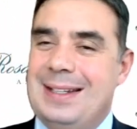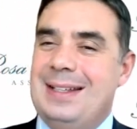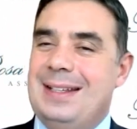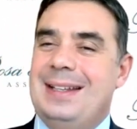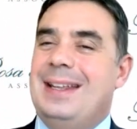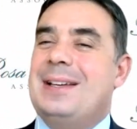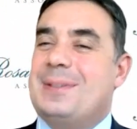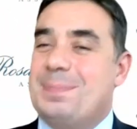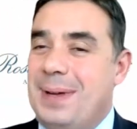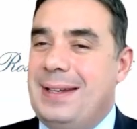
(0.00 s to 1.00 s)

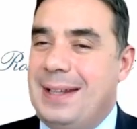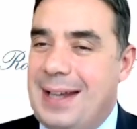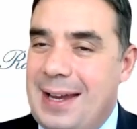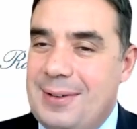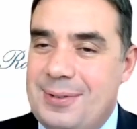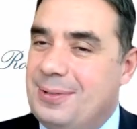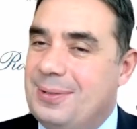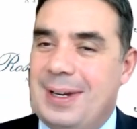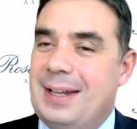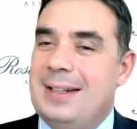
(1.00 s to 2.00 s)
They expect a
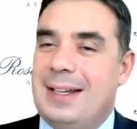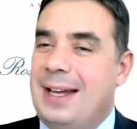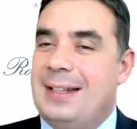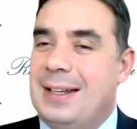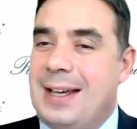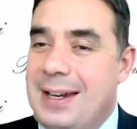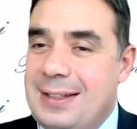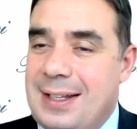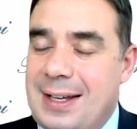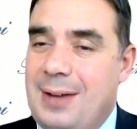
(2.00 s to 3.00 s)
country to run a
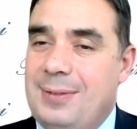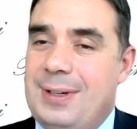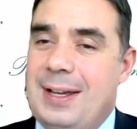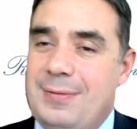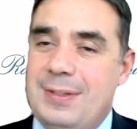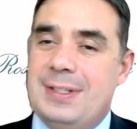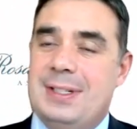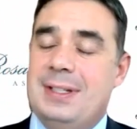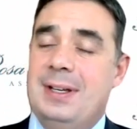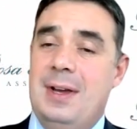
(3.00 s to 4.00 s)
current account
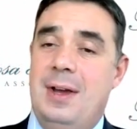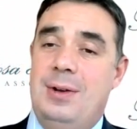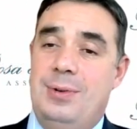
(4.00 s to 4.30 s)
deficit,